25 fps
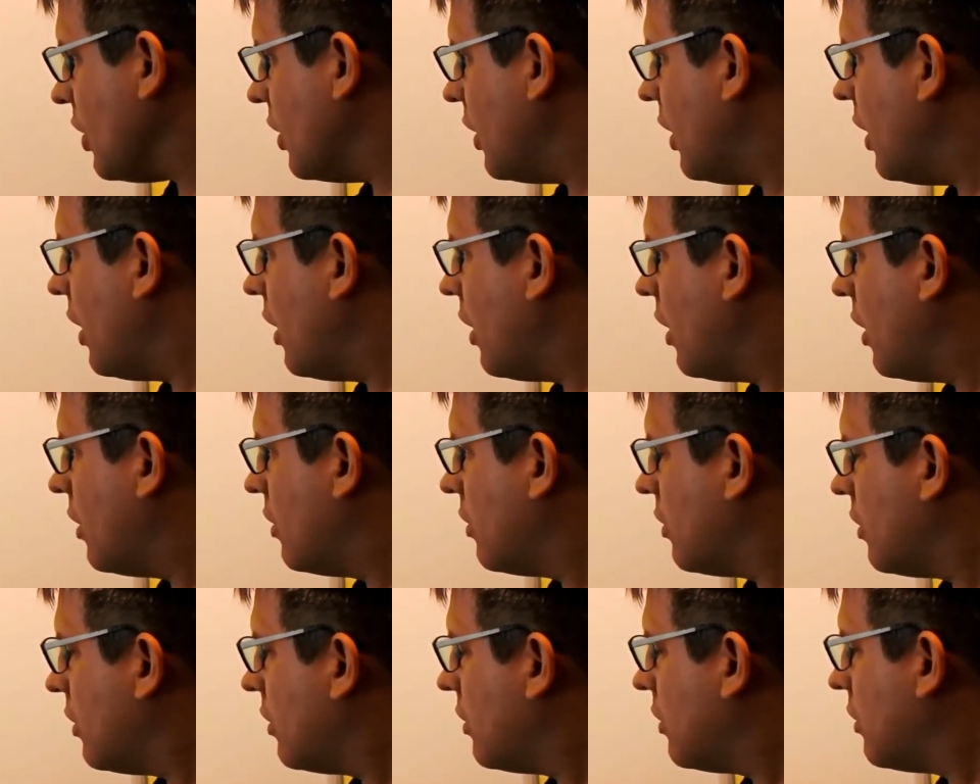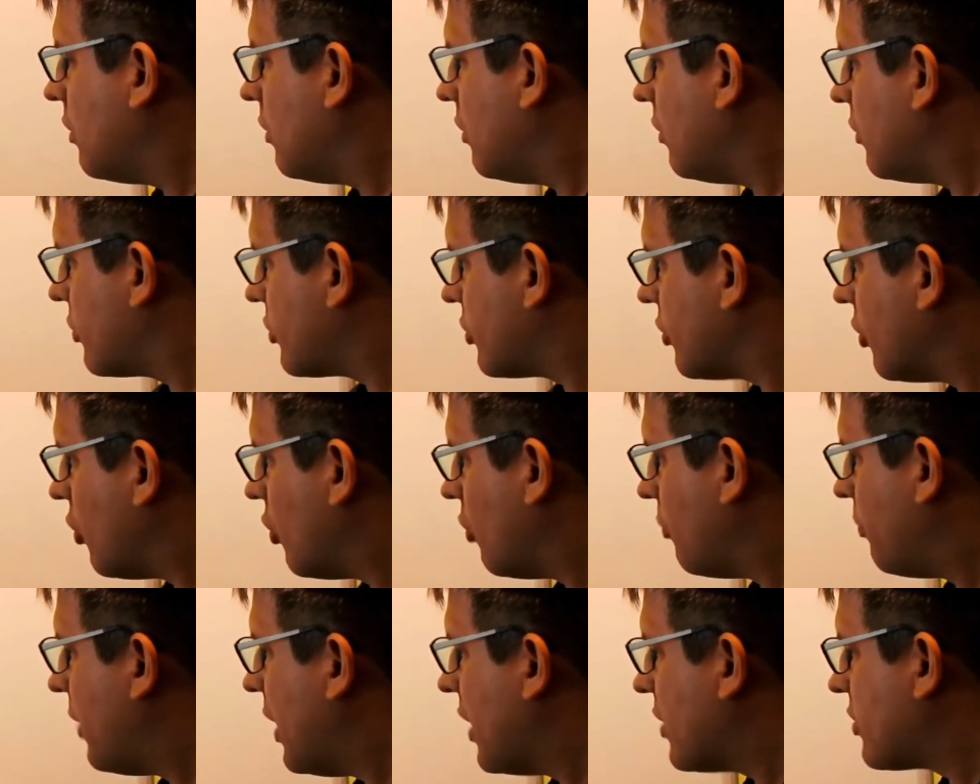And
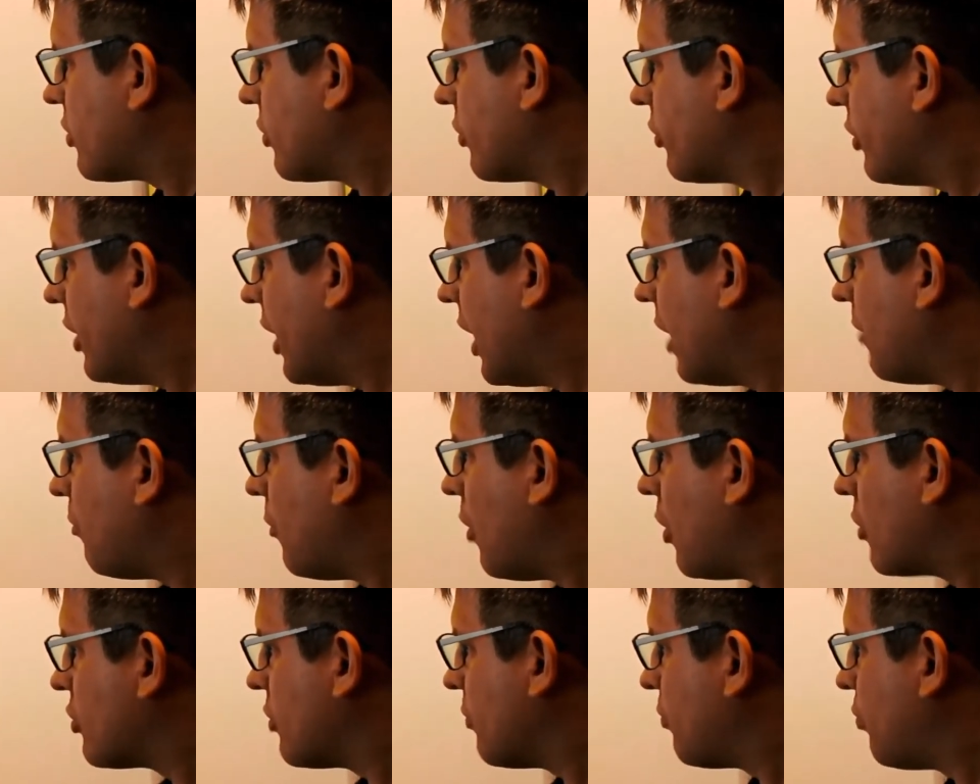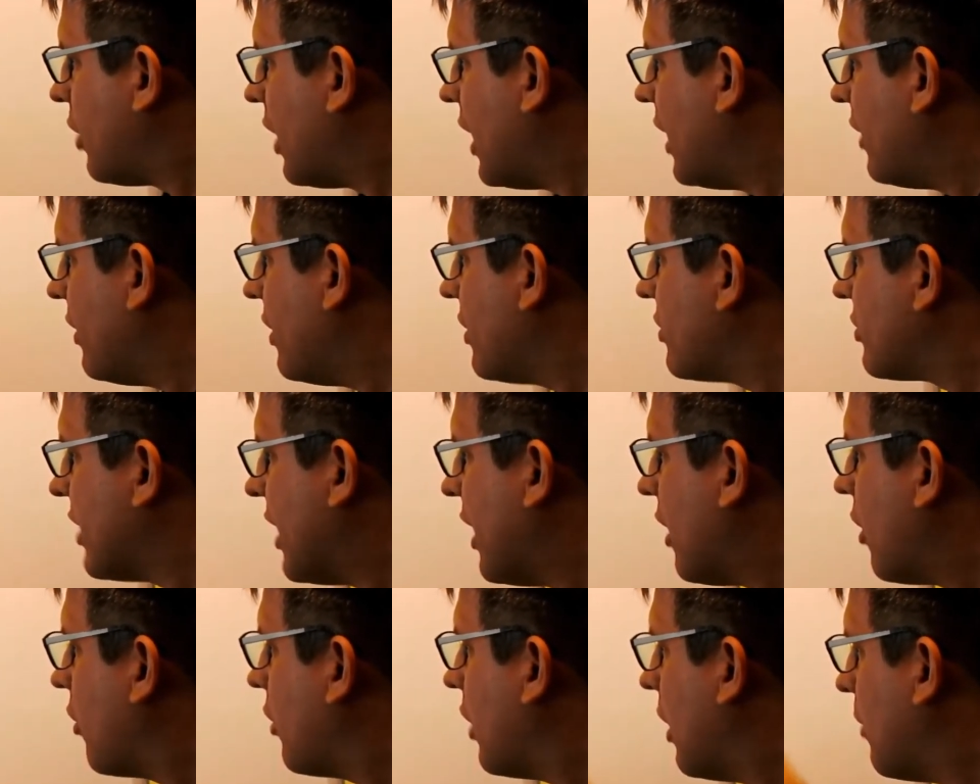so basically I multiply these
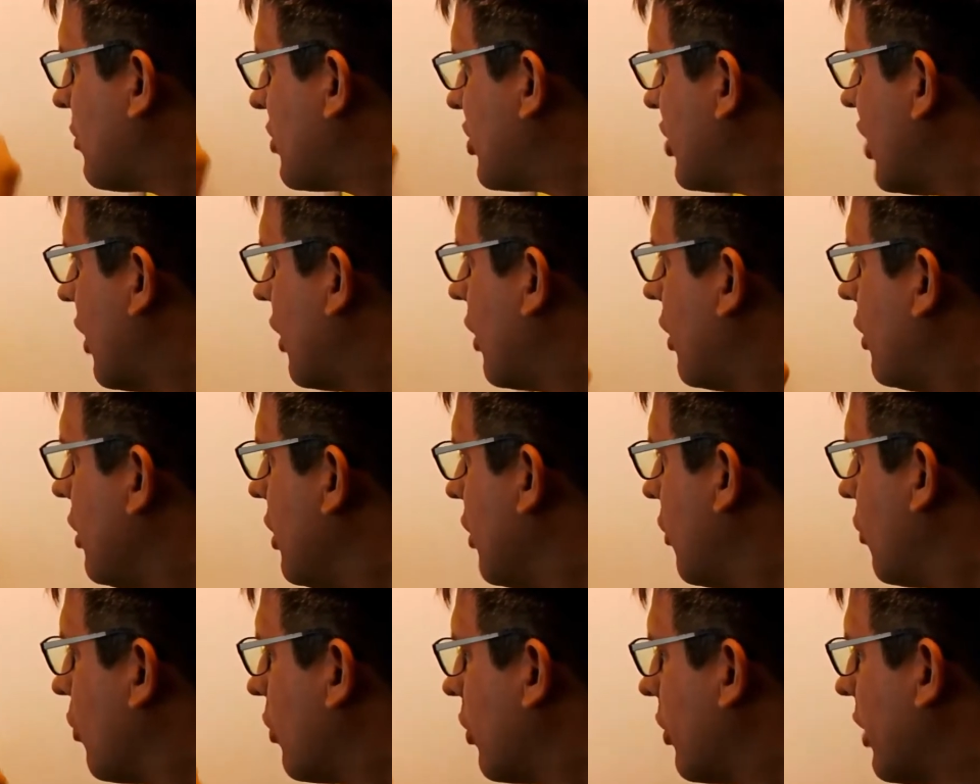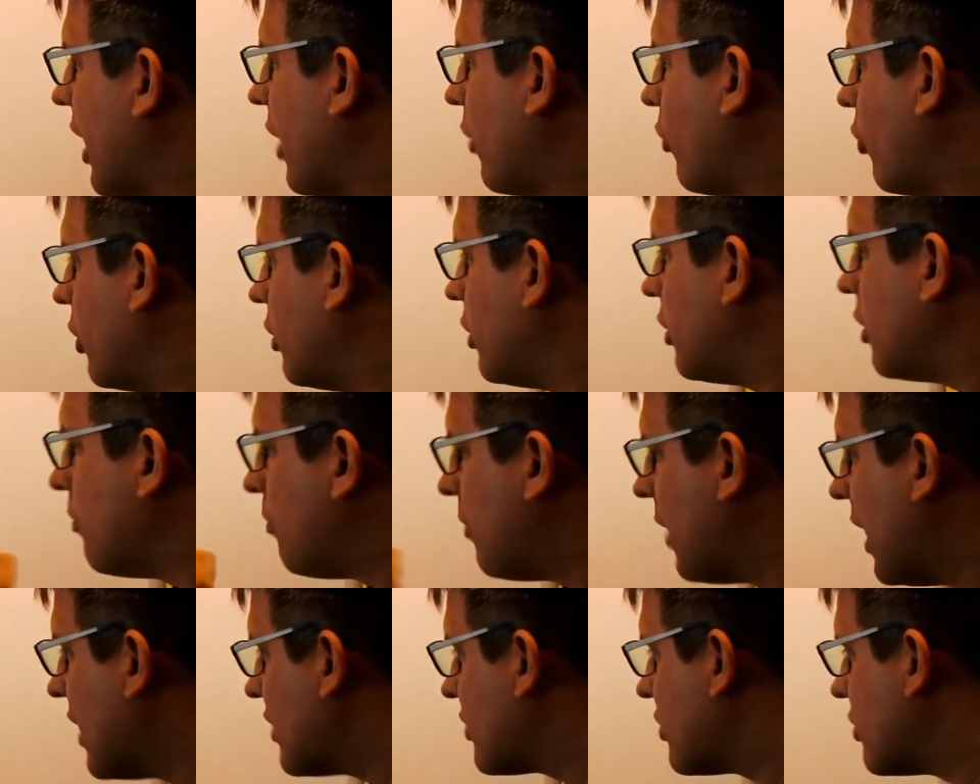out. I'm setting it equal to that one. The
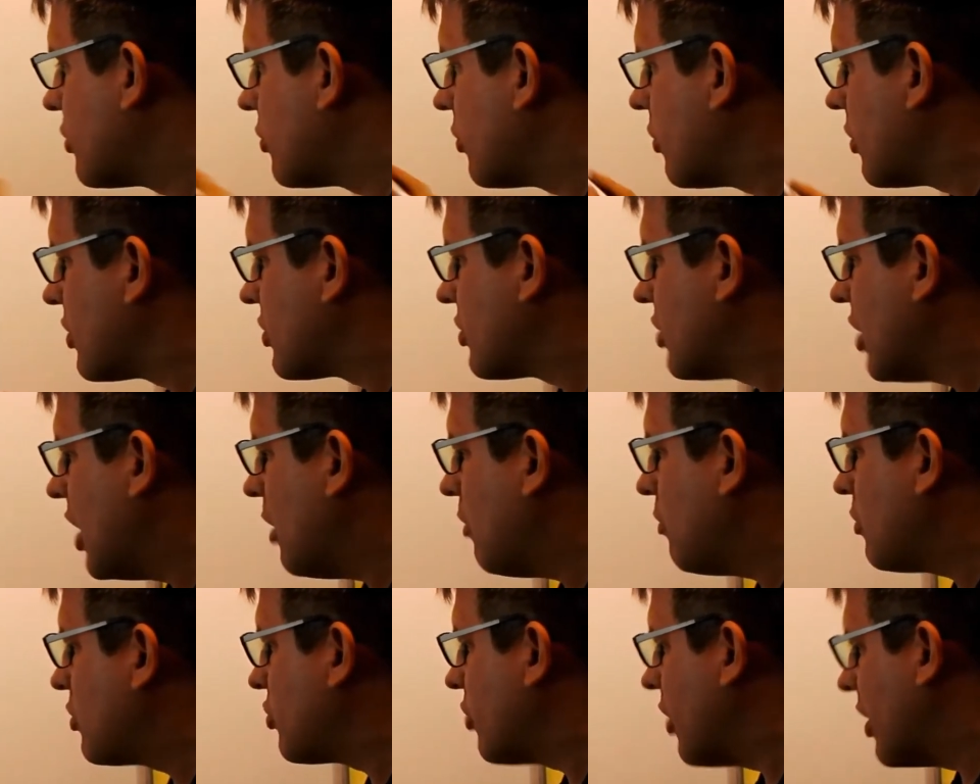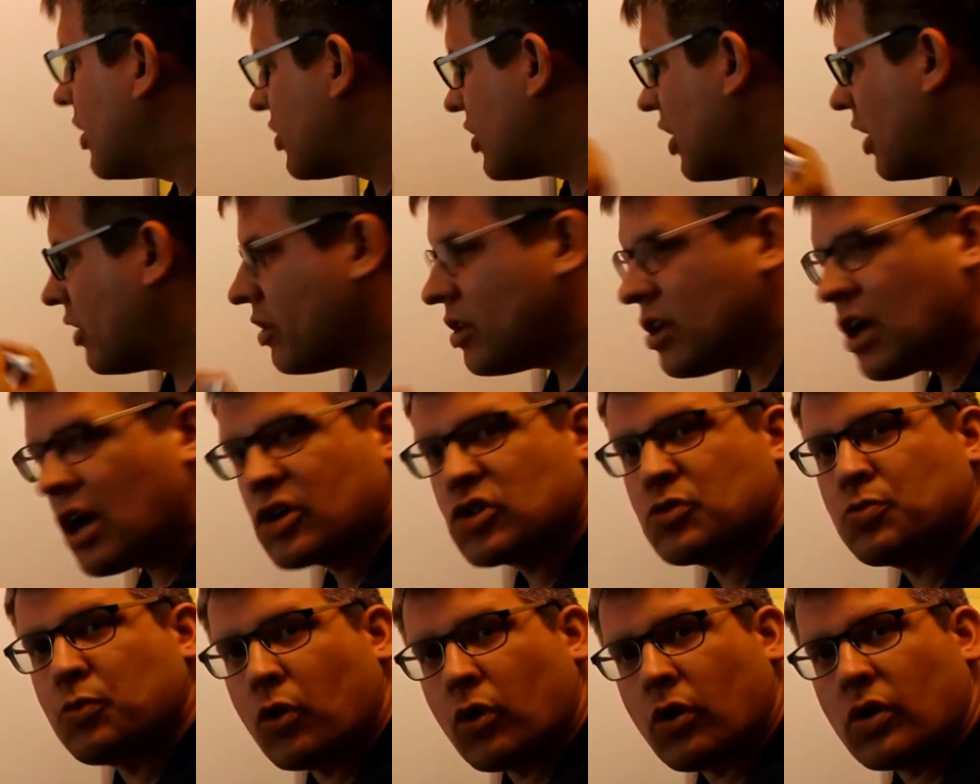bases are the same, so I set the
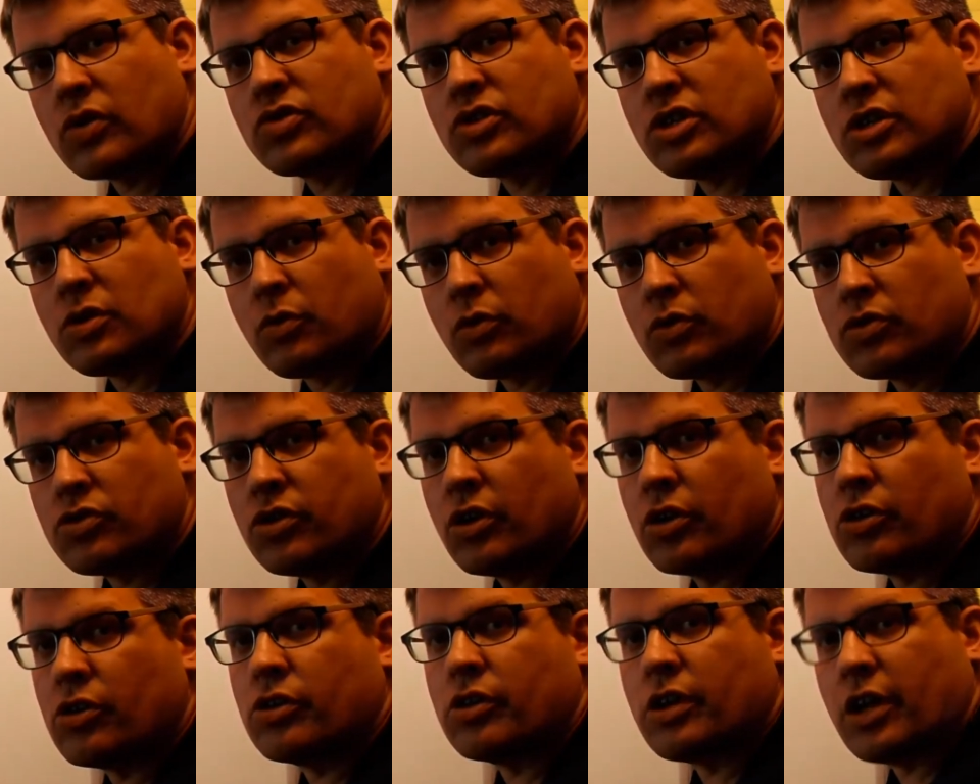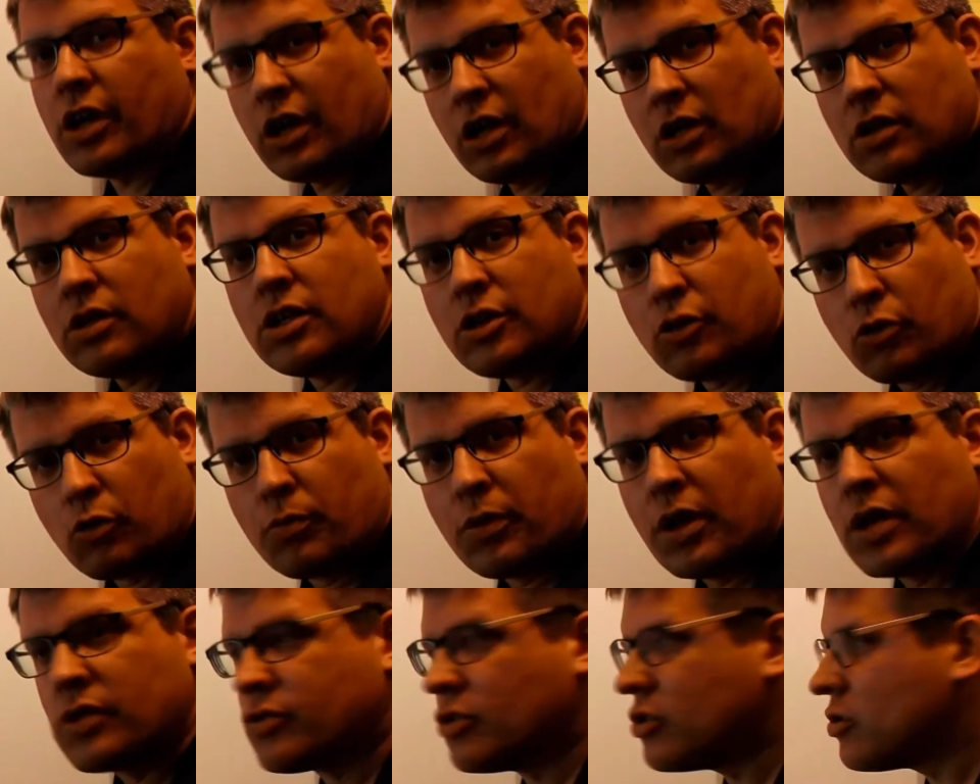exponents equal to their, again, equal
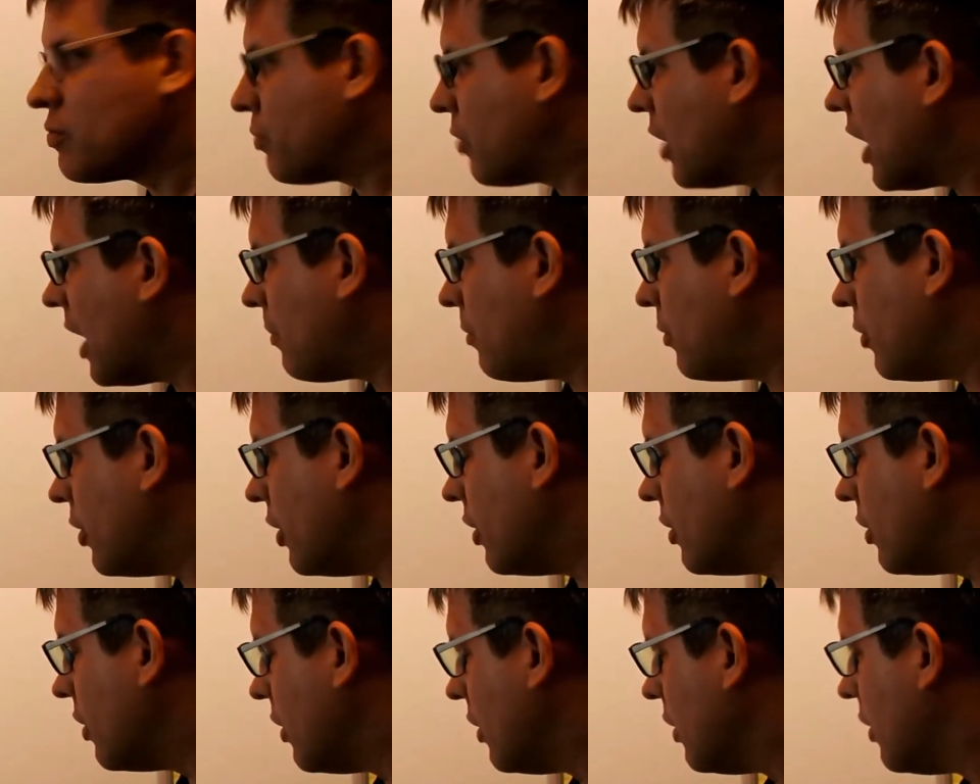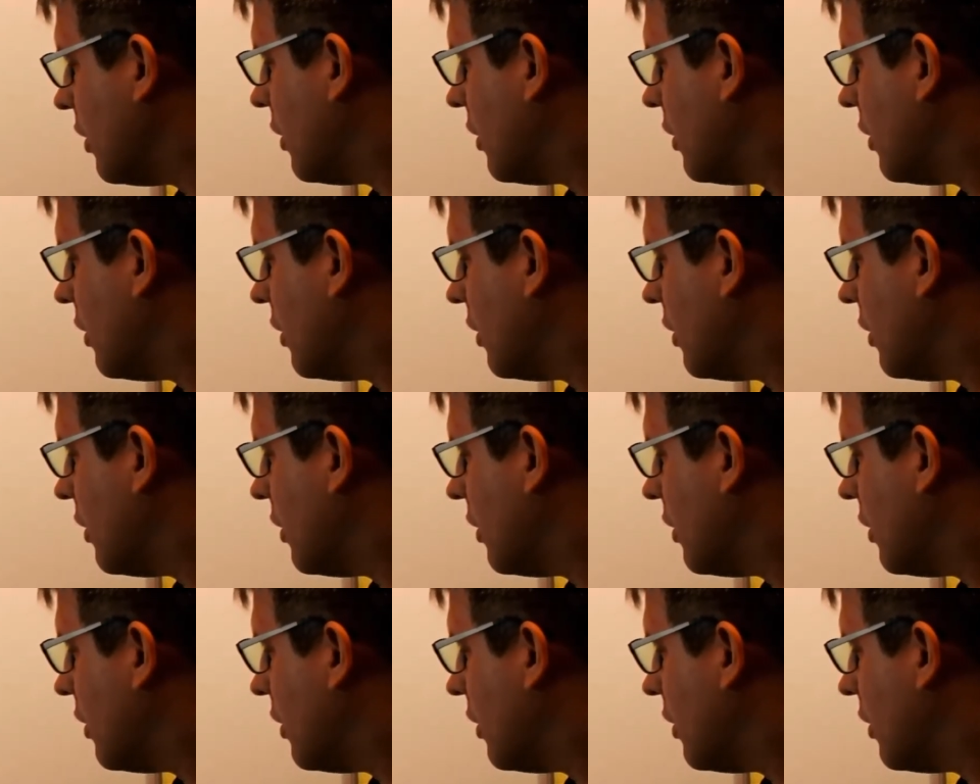basis property.